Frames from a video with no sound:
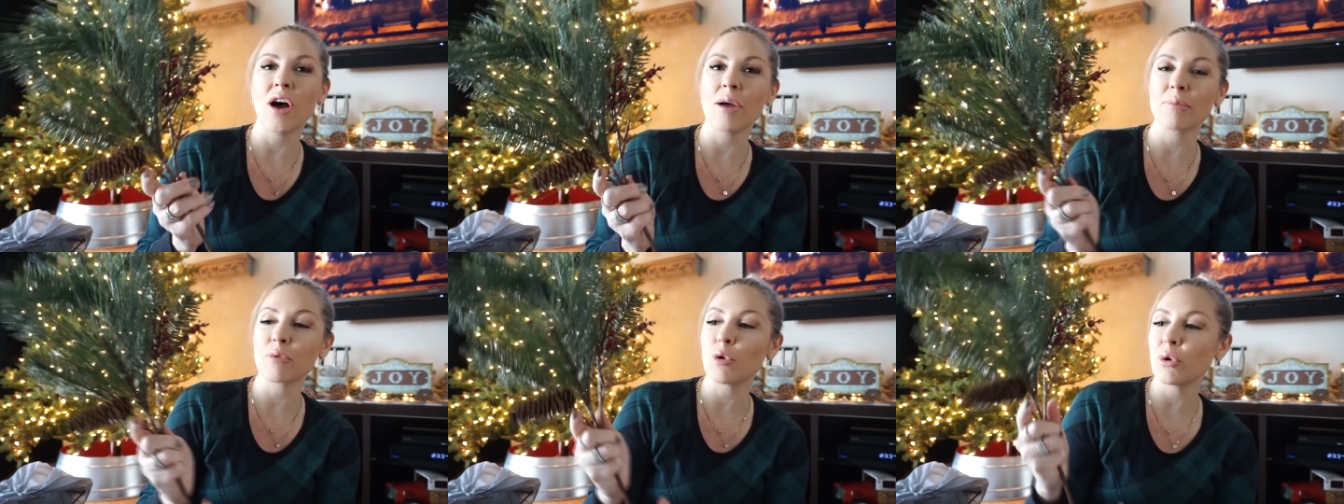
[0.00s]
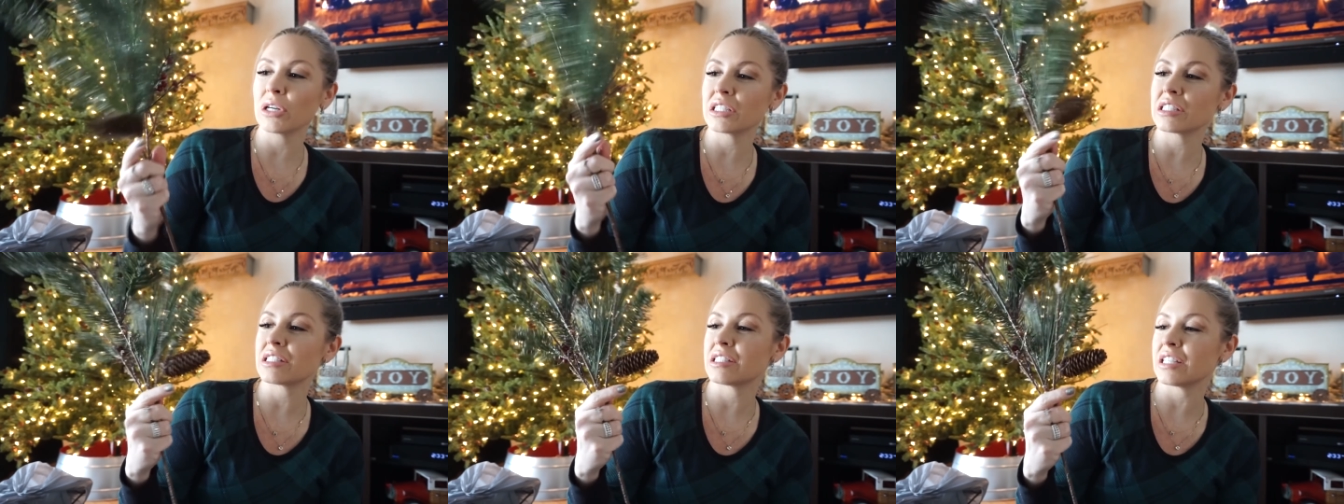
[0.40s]
I'm
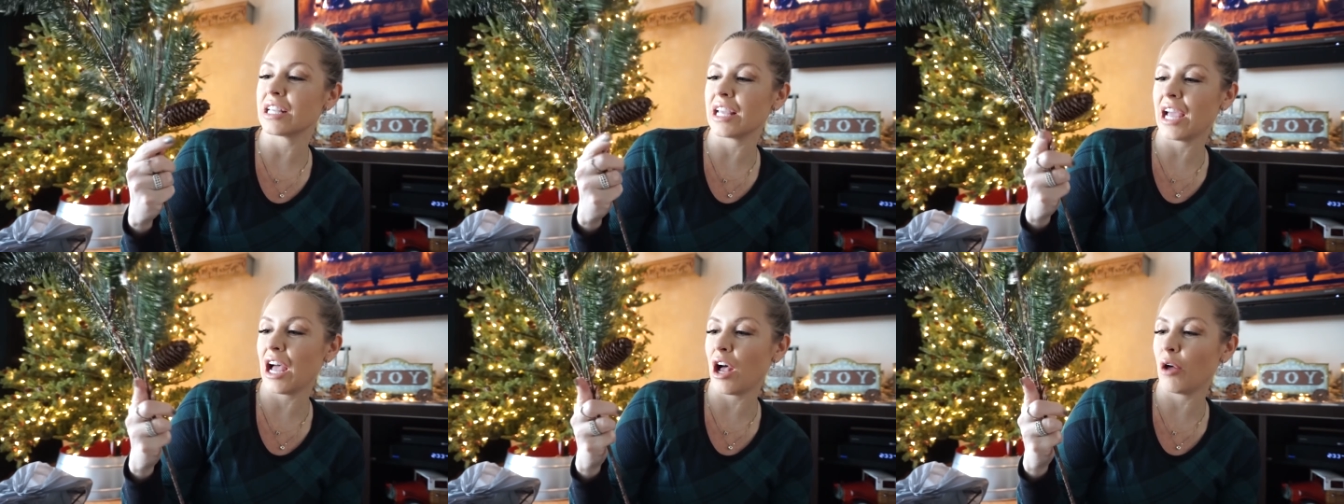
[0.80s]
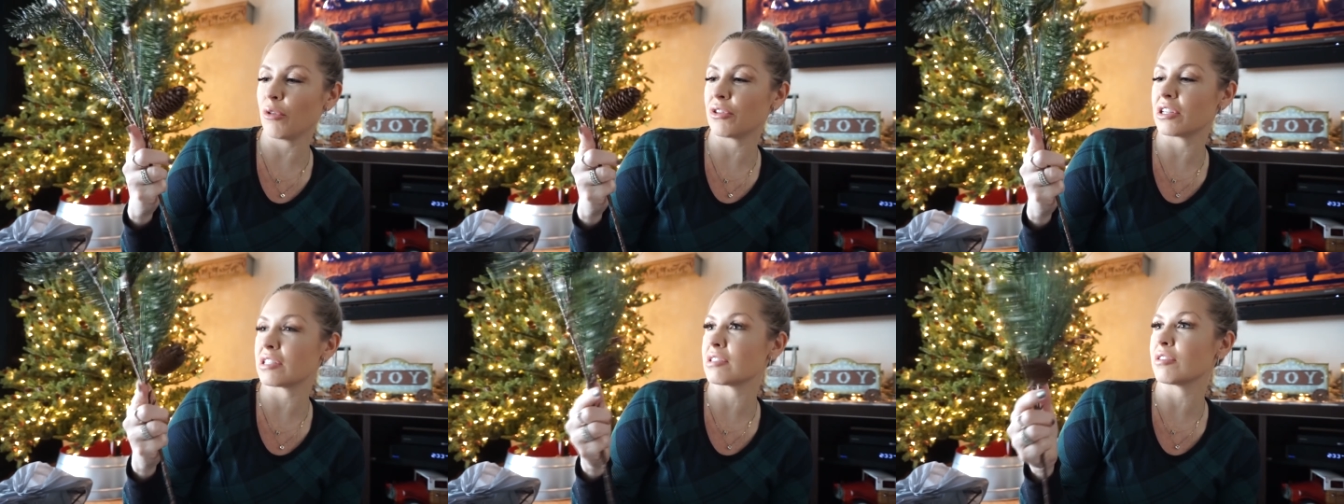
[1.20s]
going to see how
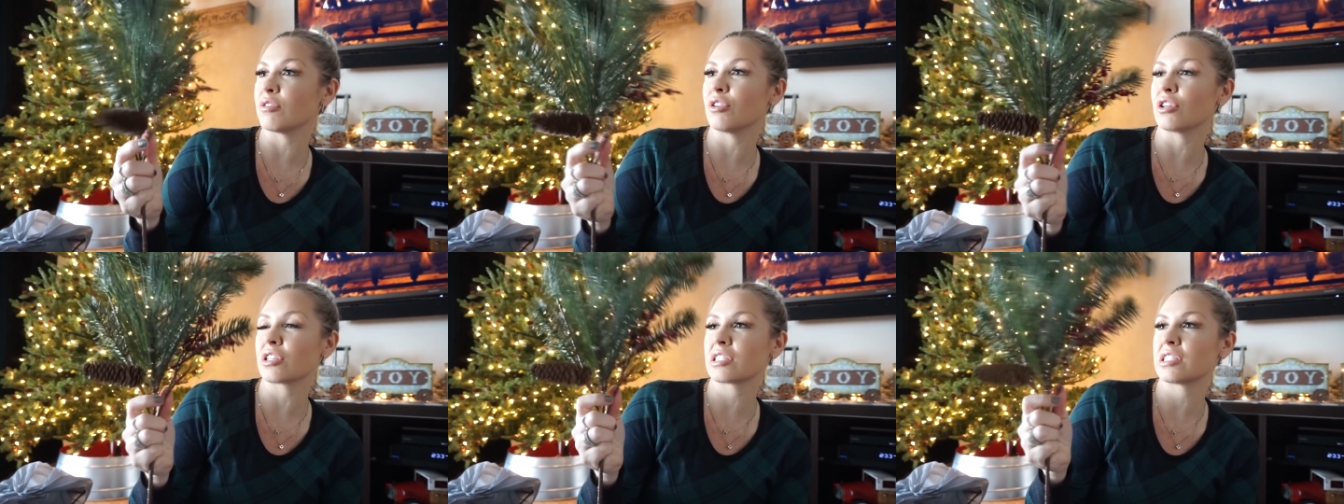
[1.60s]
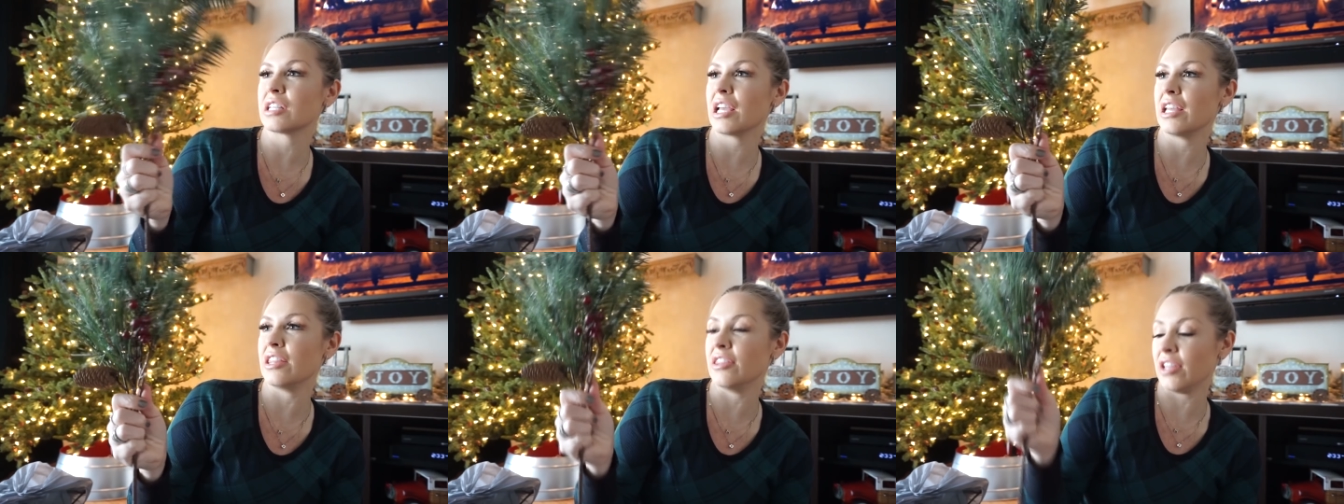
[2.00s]
this looks
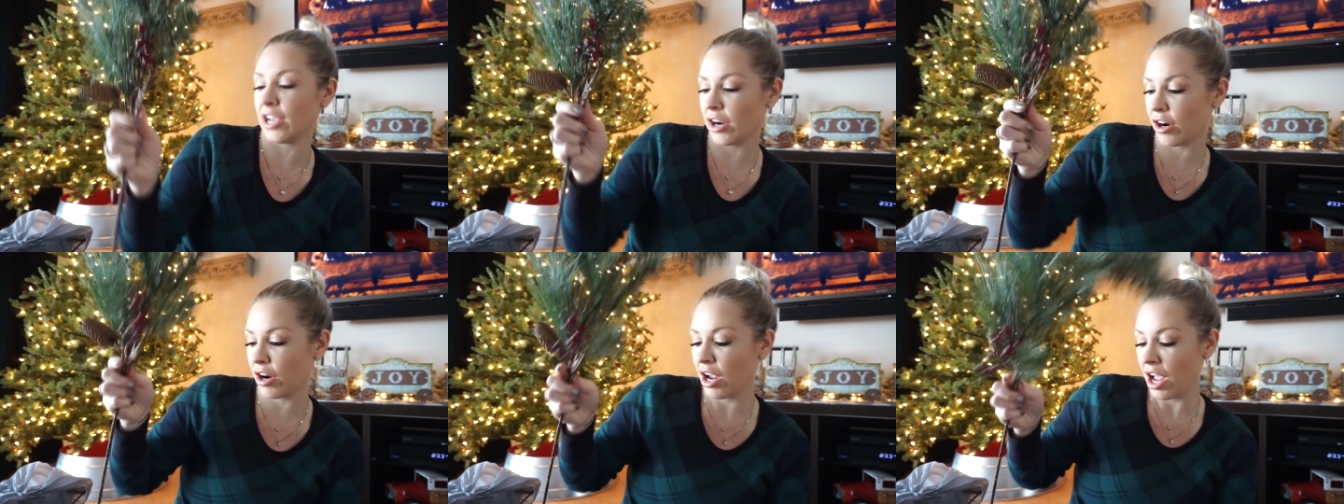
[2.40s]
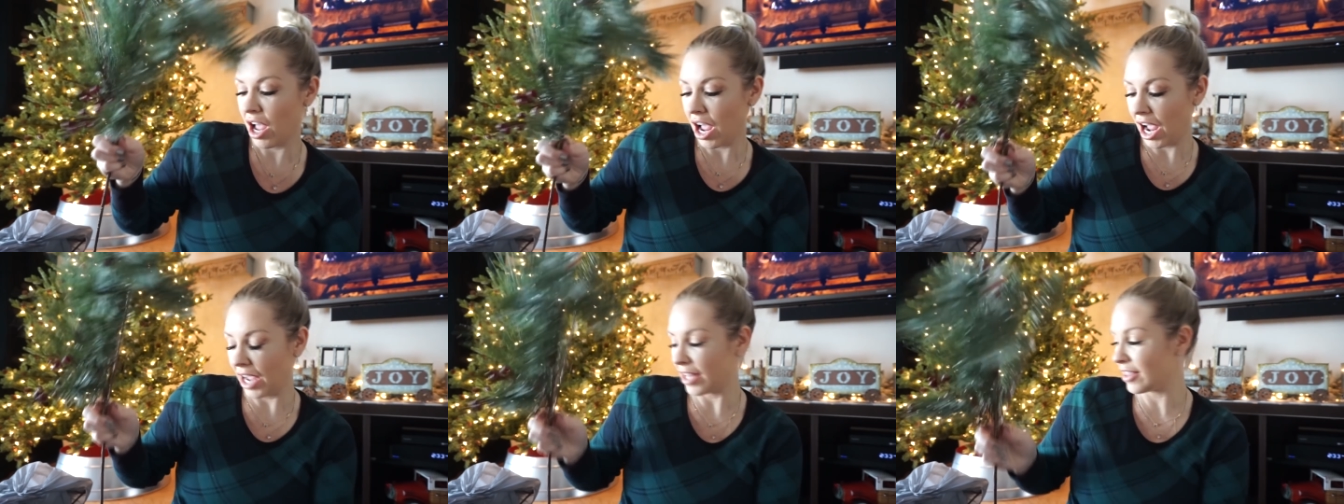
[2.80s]
in there.
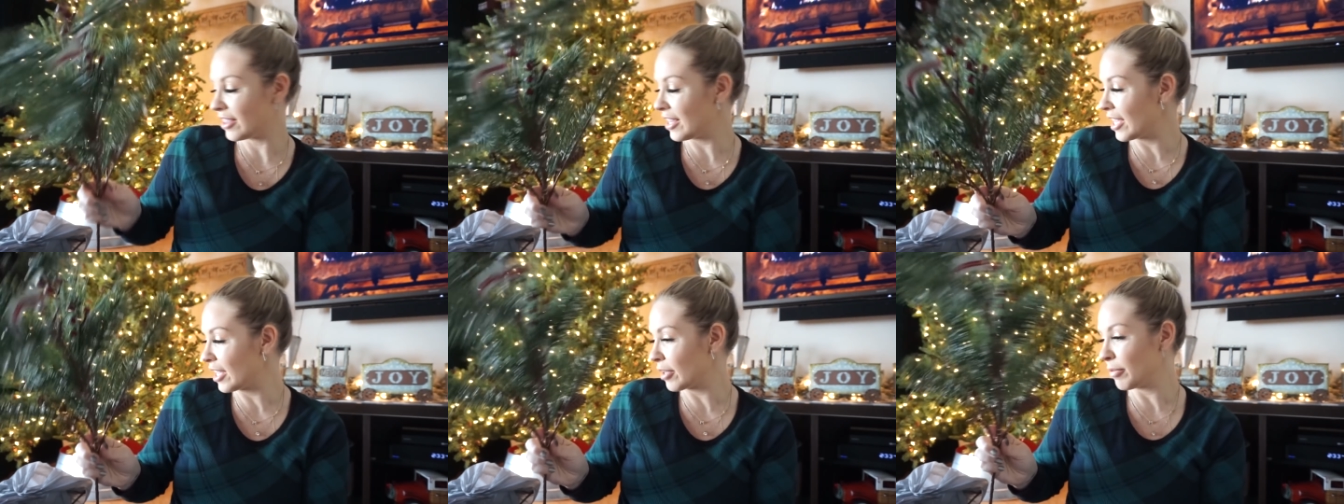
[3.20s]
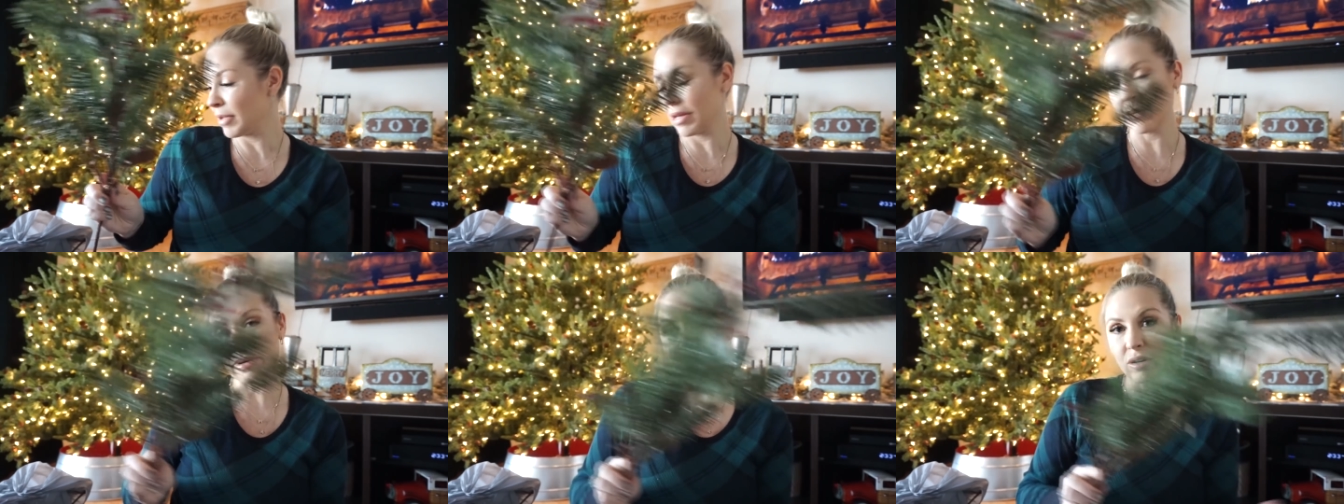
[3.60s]
I think
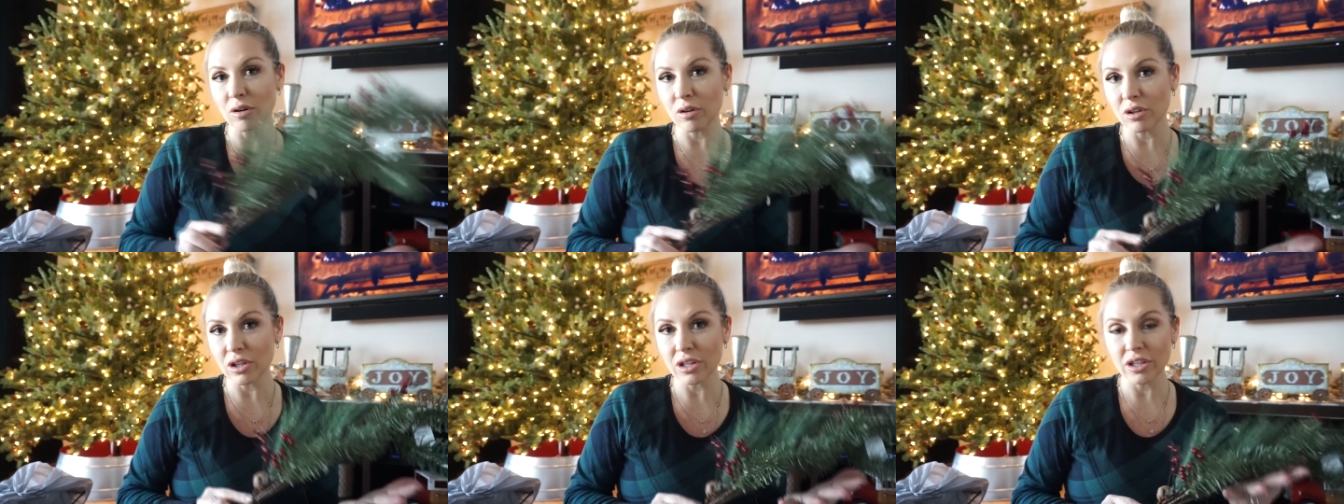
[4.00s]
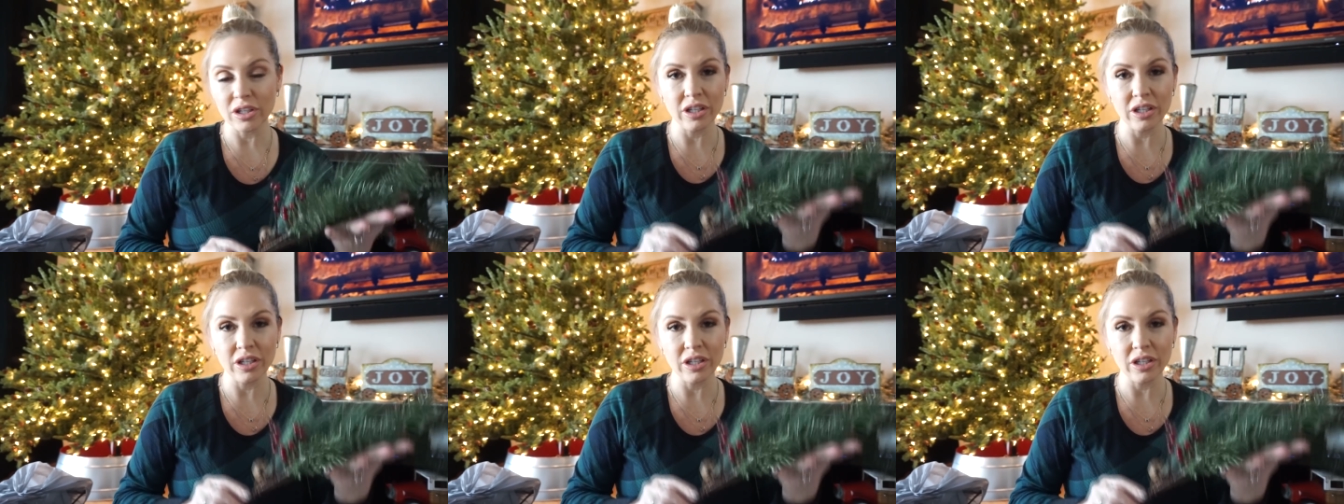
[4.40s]
maybe it'll look